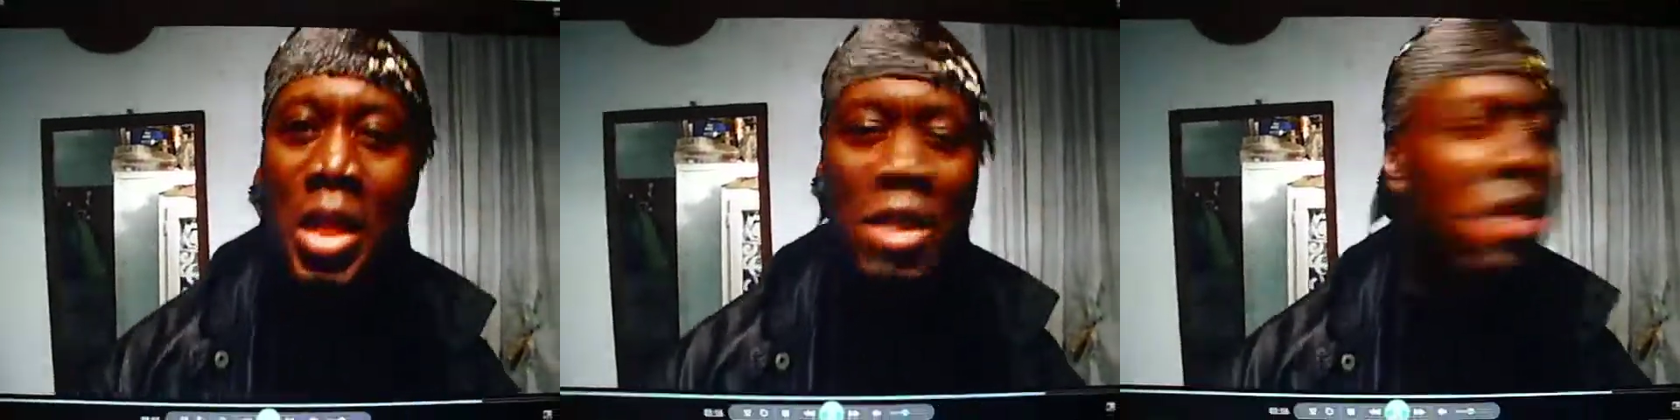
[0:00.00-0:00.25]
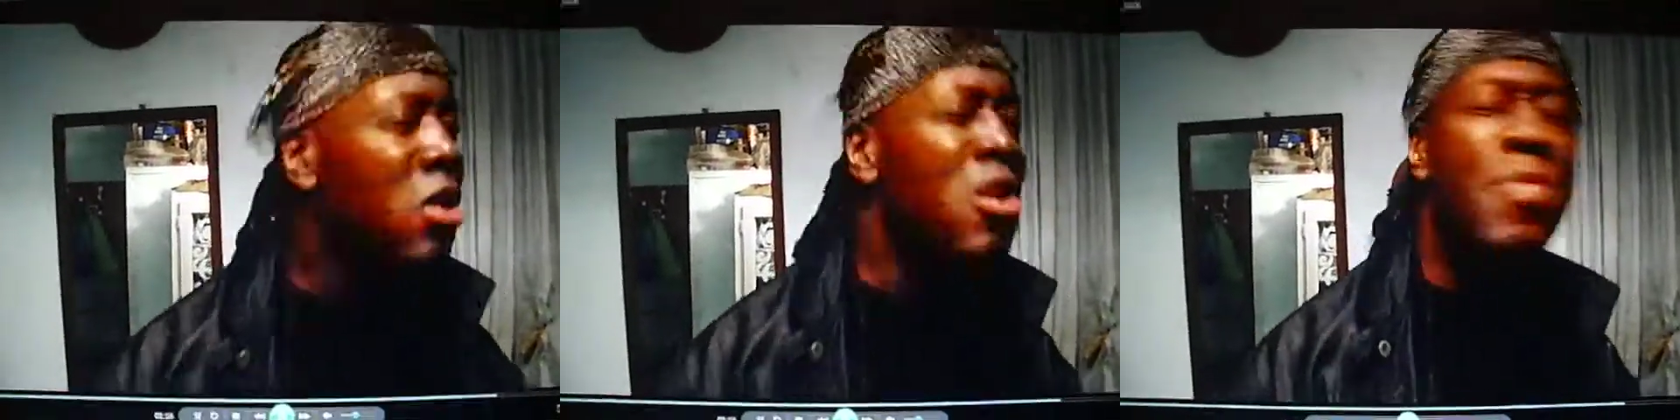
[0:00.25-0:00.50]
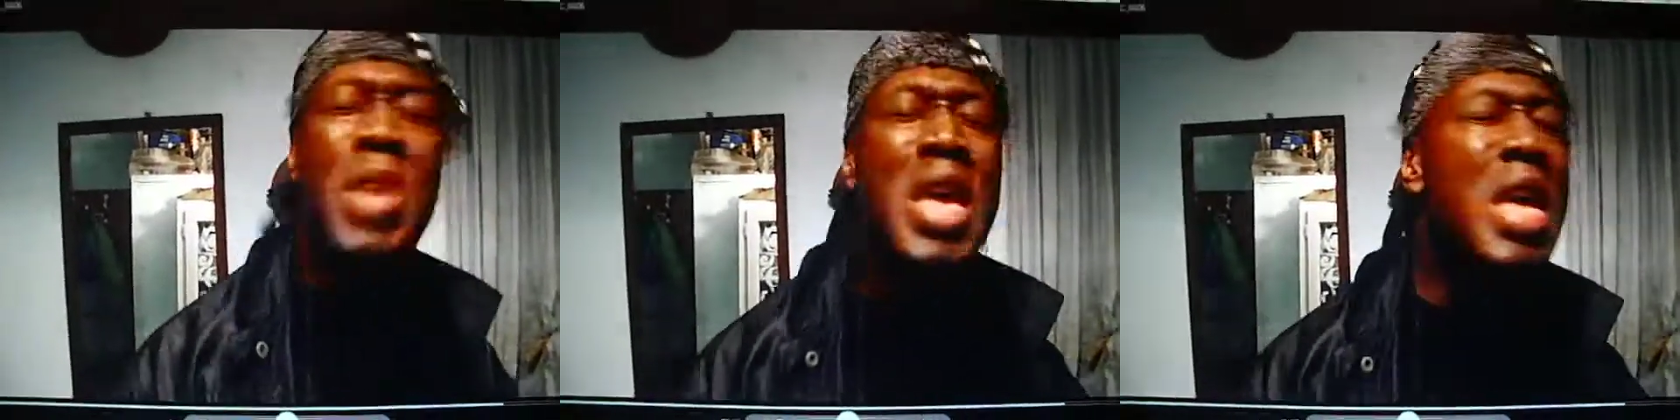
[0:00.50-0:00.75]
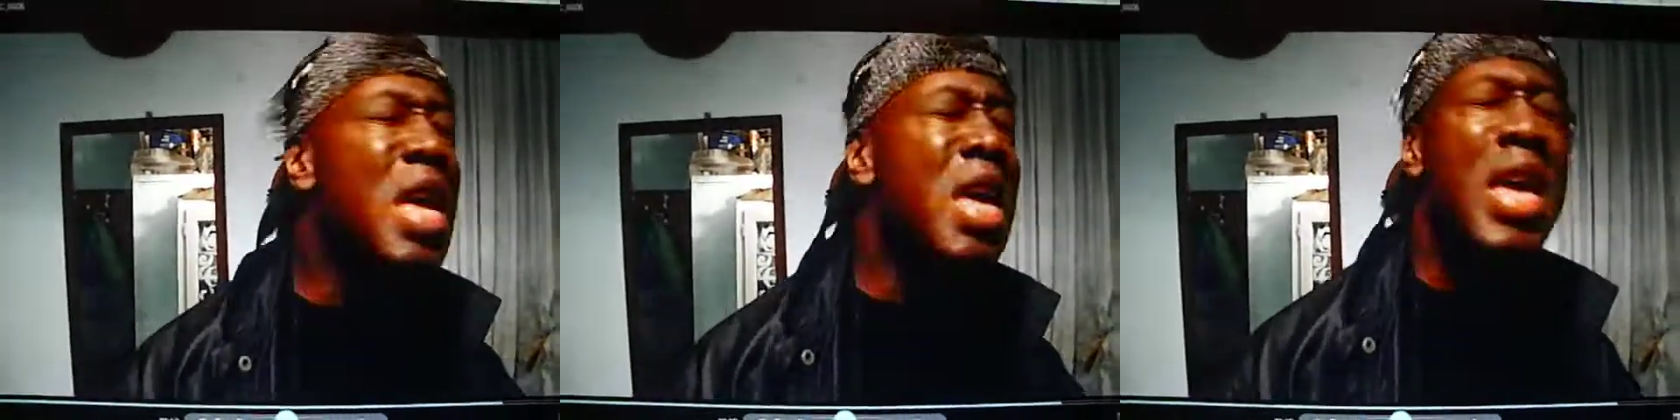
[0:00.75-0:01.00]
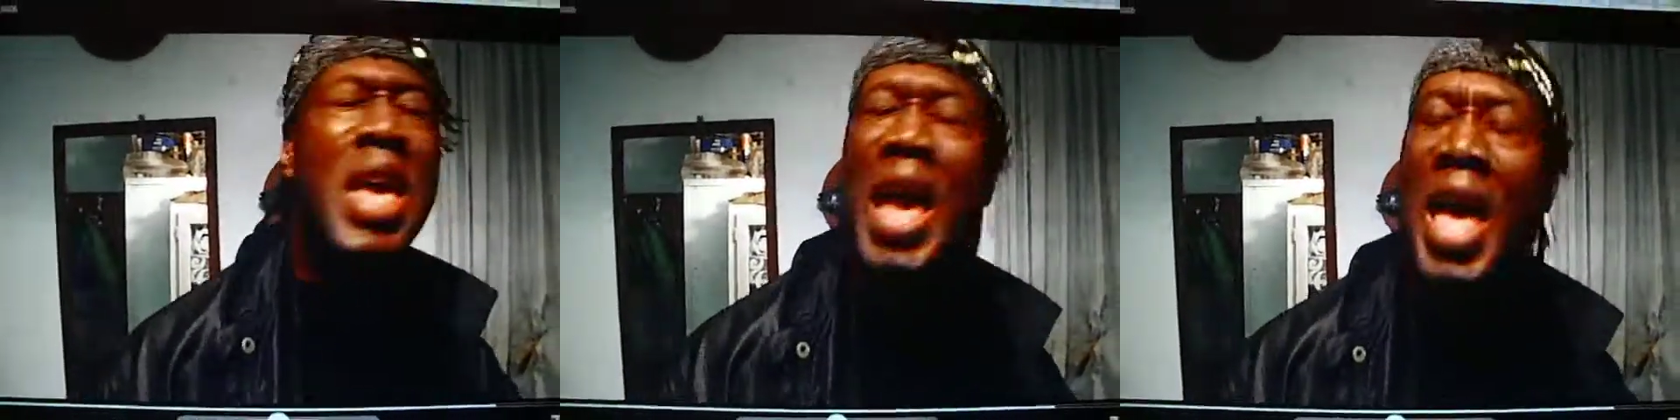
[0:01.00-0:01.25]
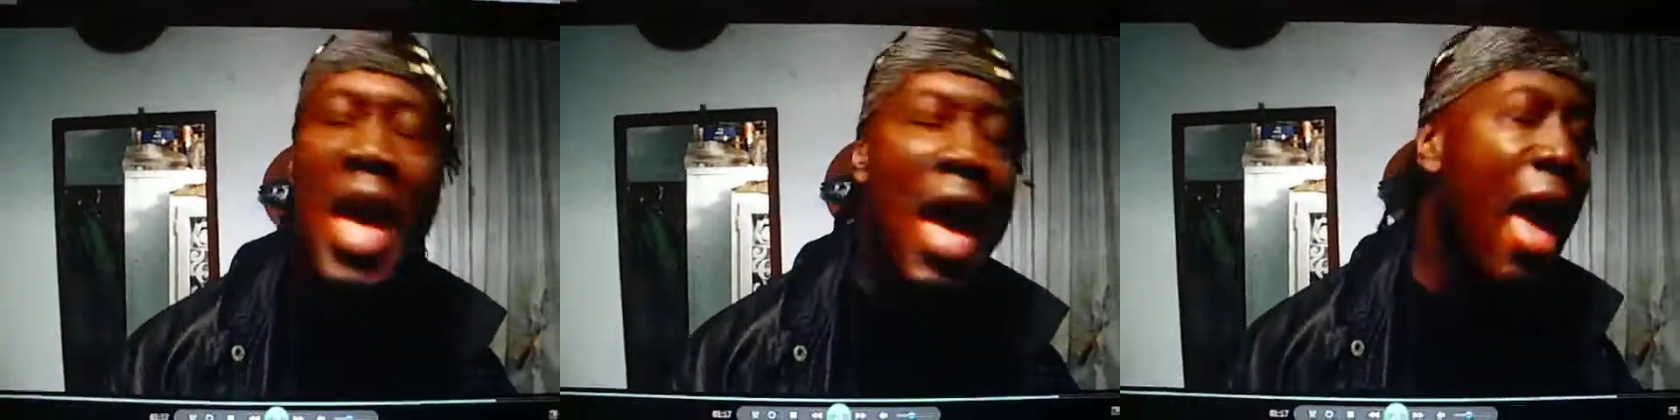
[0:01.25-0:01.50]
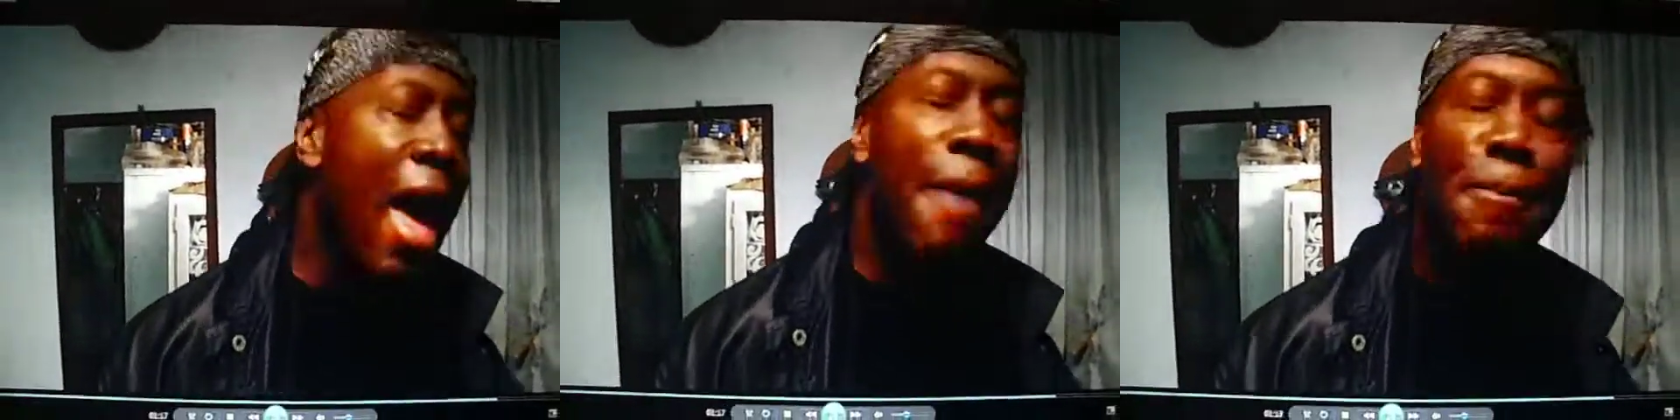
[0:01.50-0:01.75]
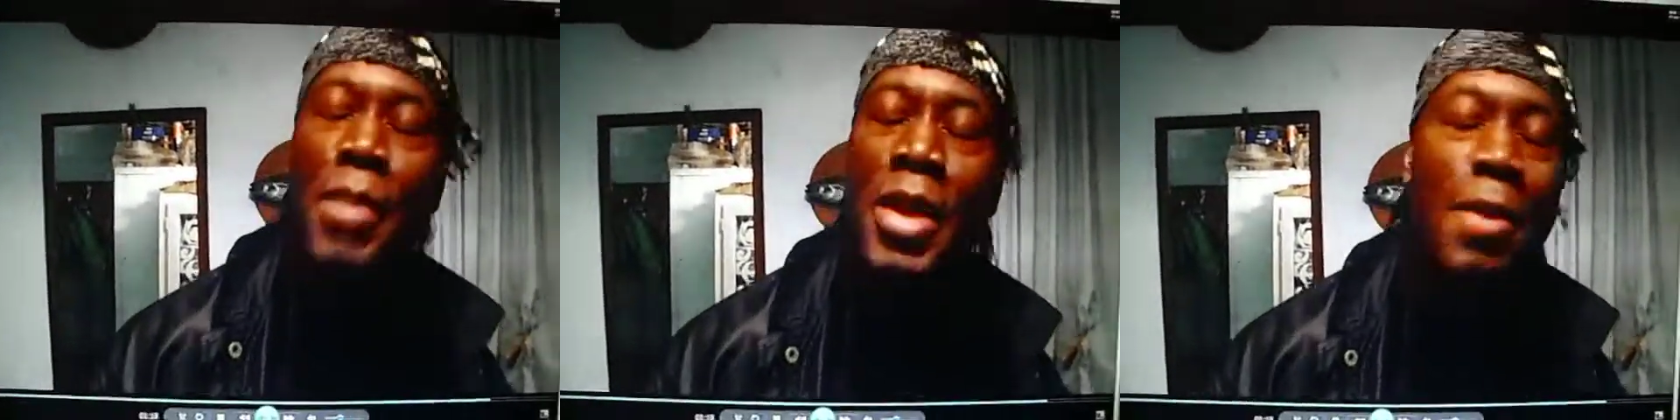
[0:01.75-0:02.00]
to me.
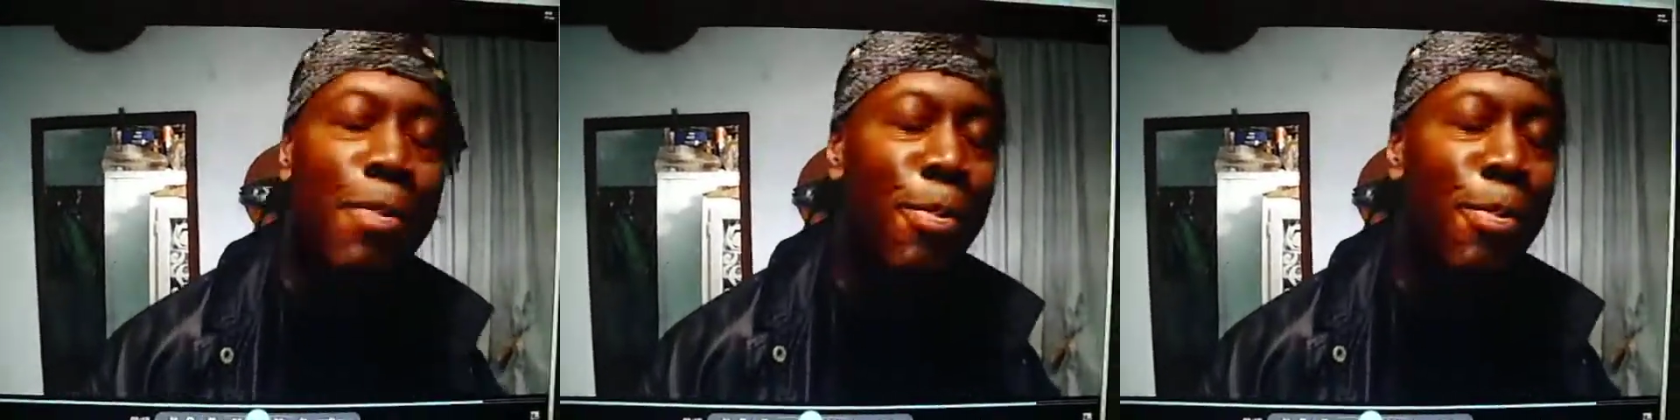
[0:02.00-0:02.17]
Happy